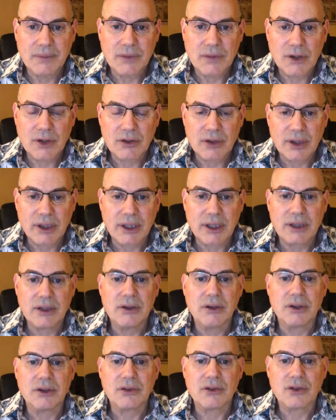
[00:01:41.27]
So that you
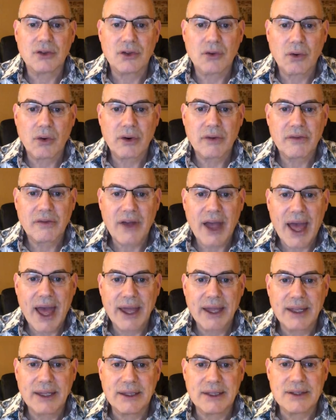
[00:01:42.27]
can store fat
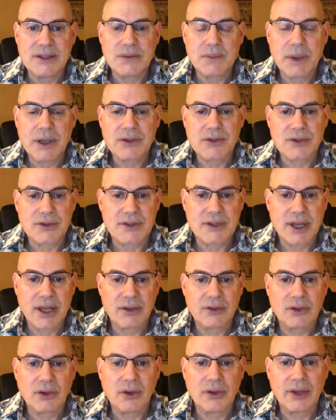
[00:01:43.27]
in these special cells
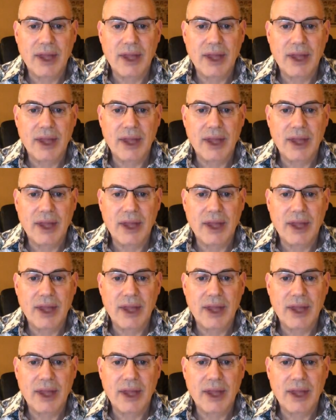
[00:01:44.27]
called